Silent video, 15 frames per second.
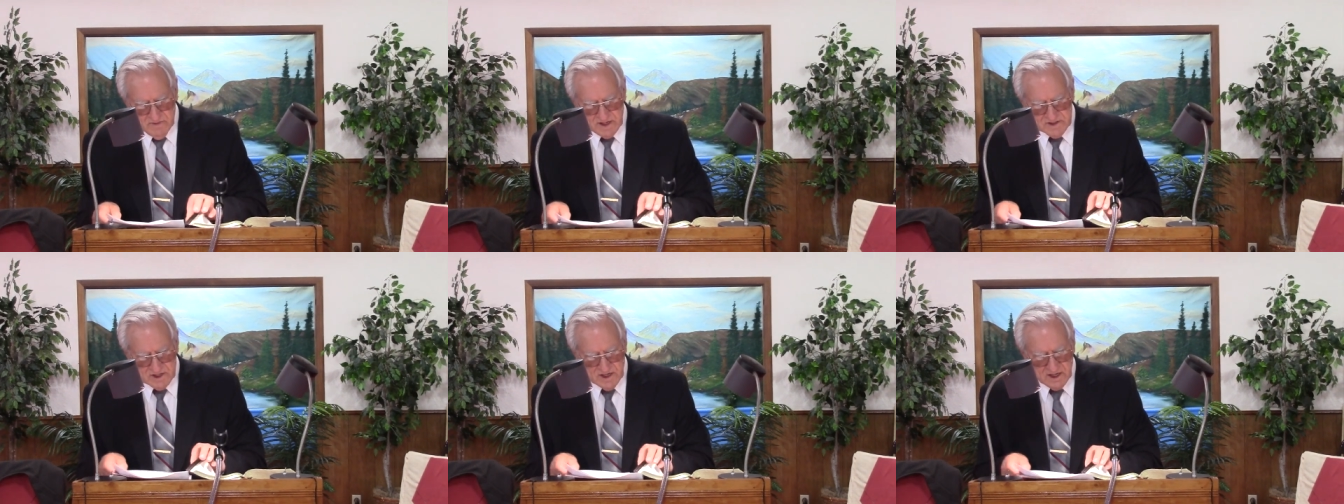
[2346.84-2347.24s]

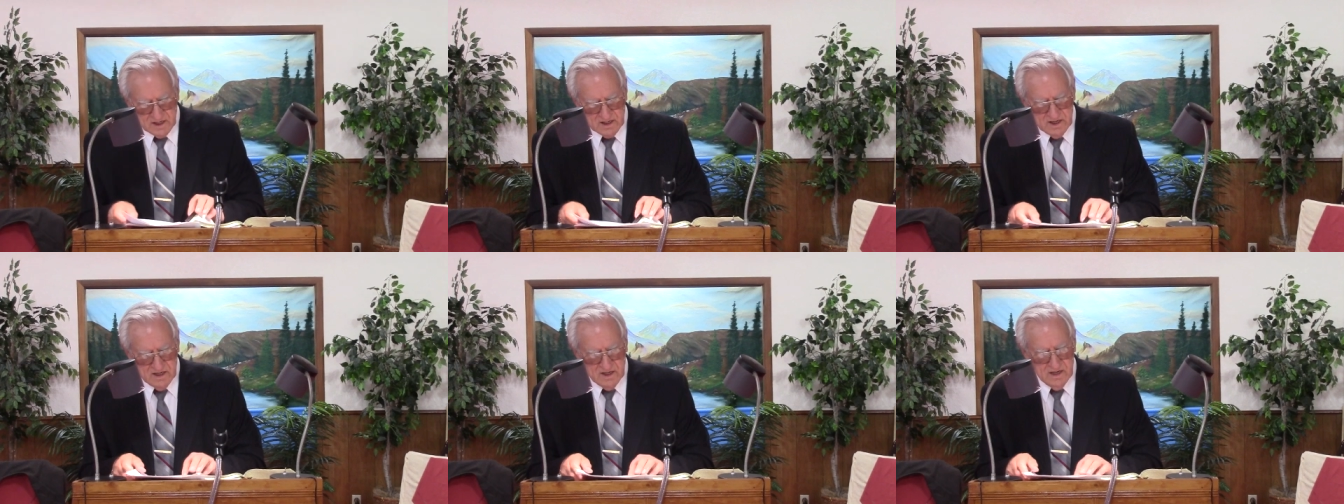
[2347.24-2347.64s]

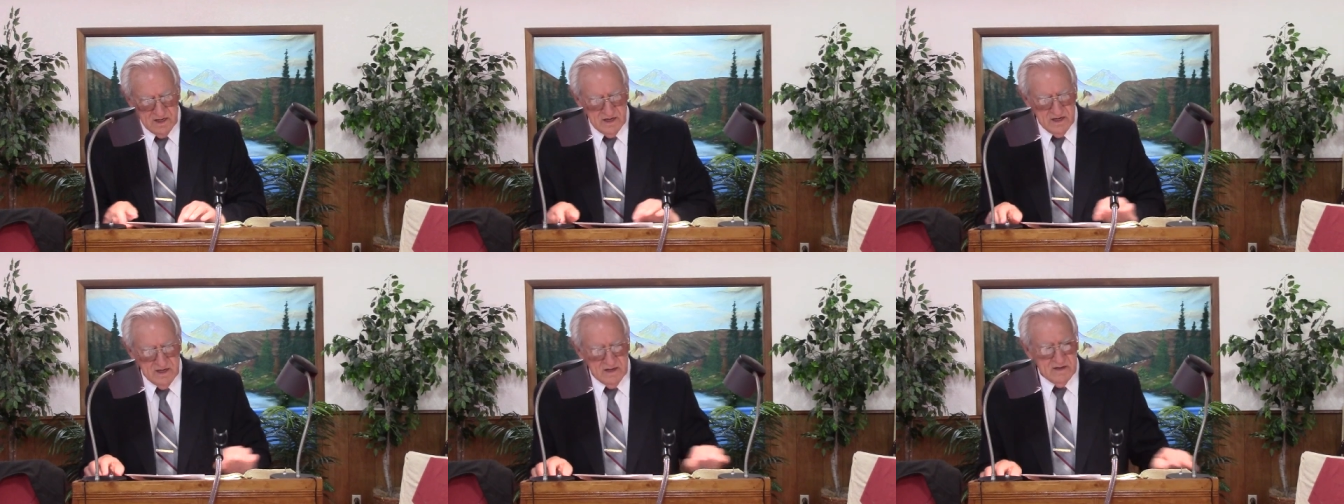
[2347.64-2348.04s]
mentioning
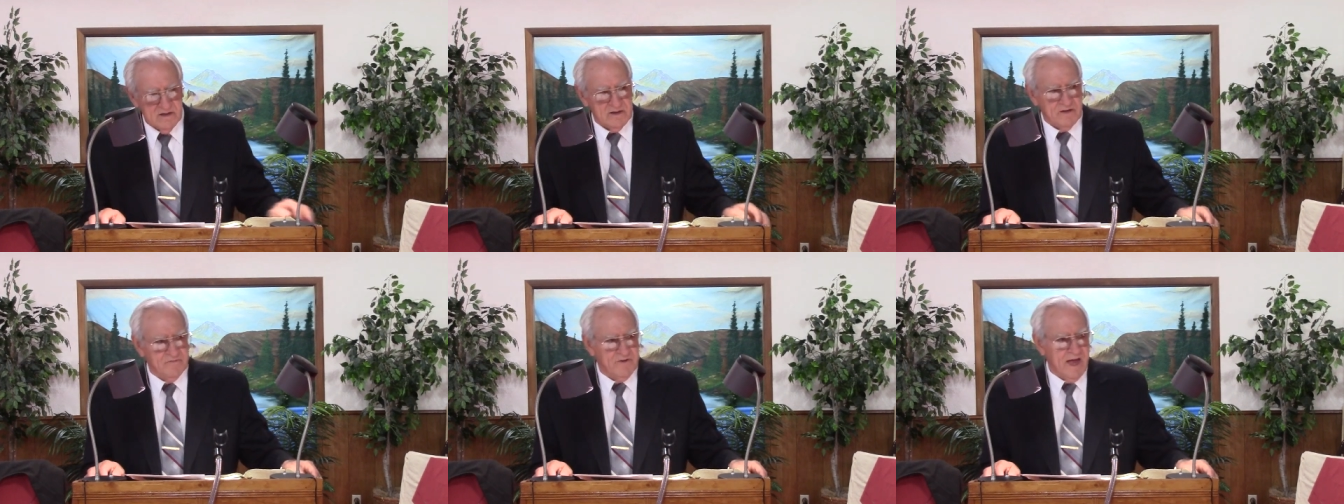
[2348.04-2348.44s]

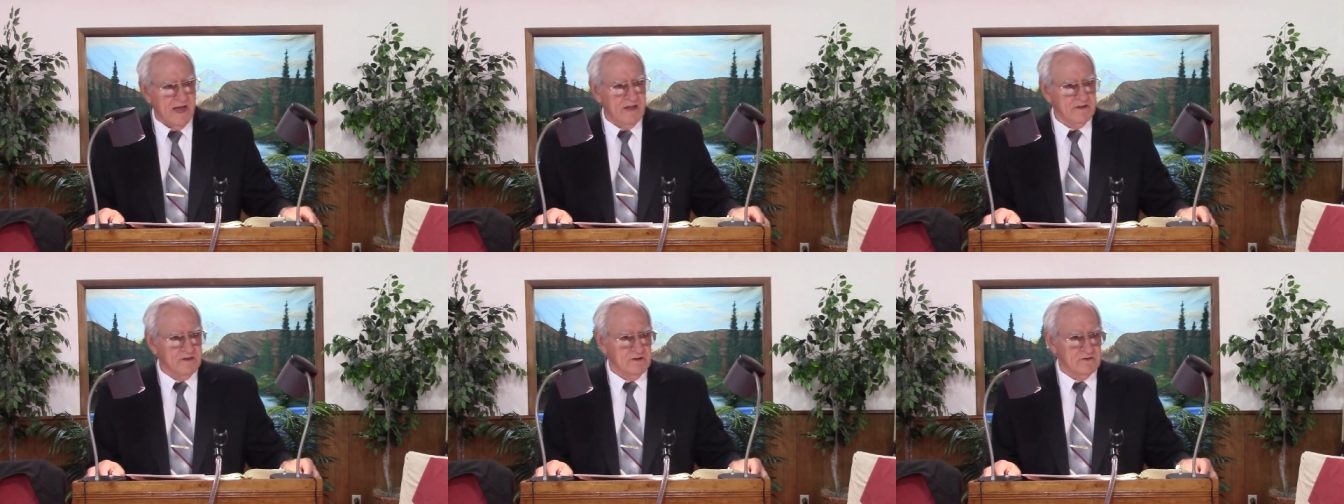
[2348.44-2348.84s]
the
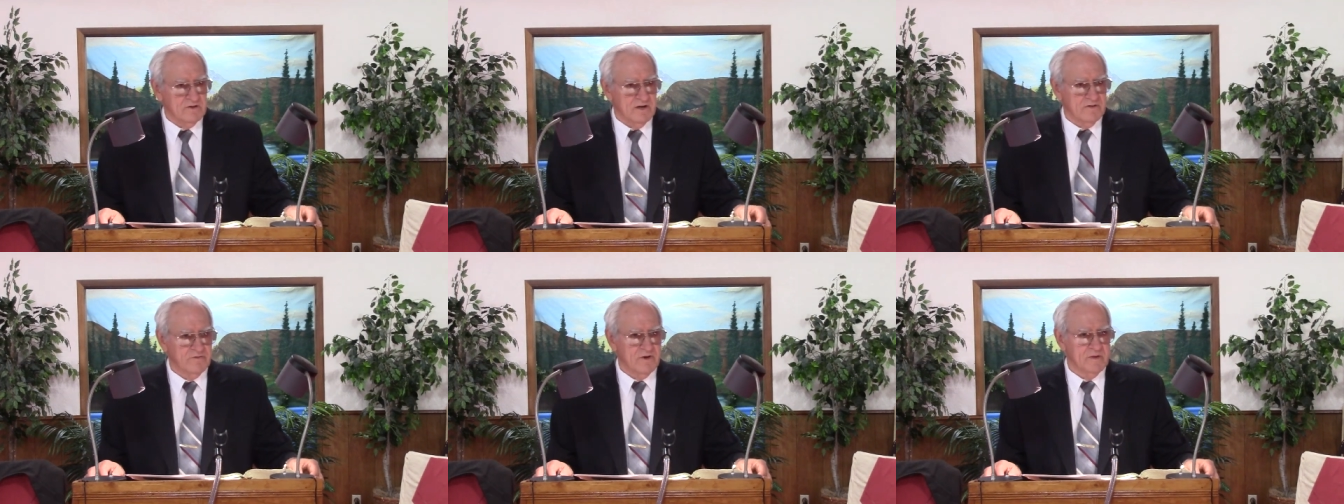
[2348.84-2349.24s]

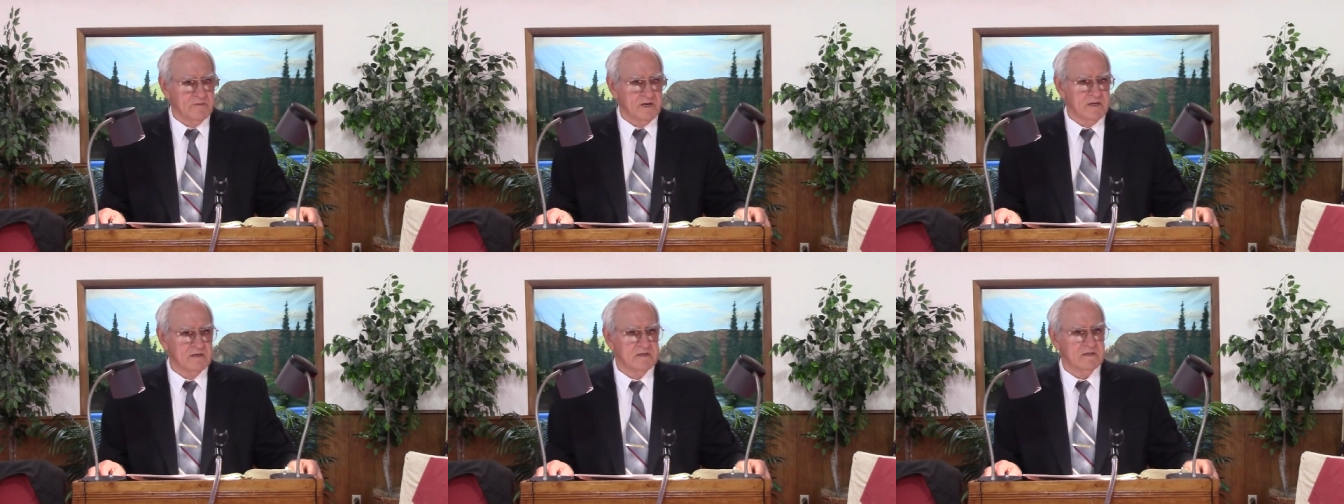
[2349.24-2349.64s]
value of
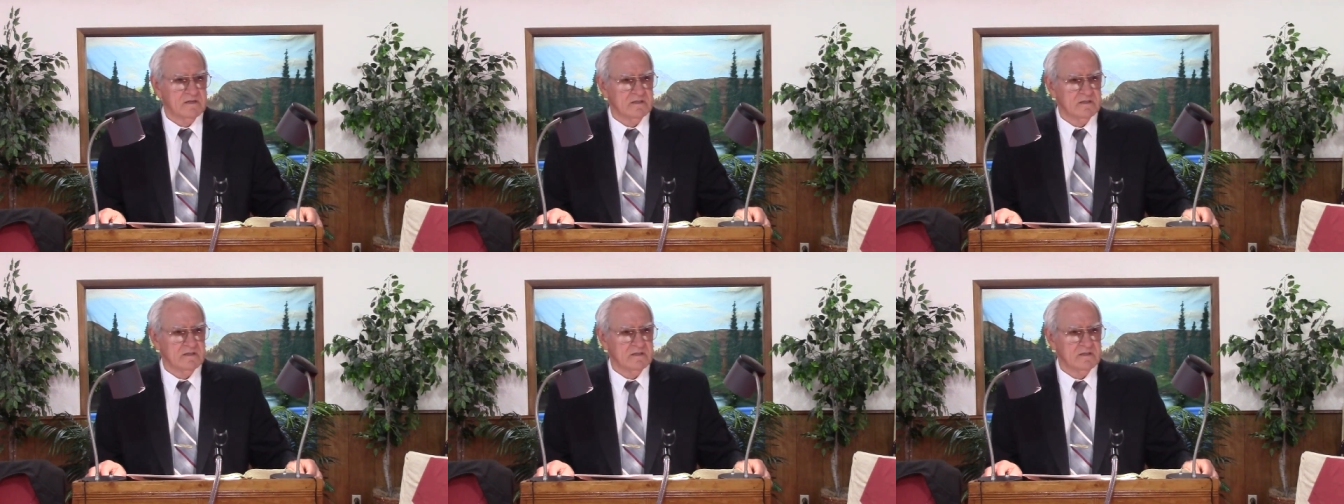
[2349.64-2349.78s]
women,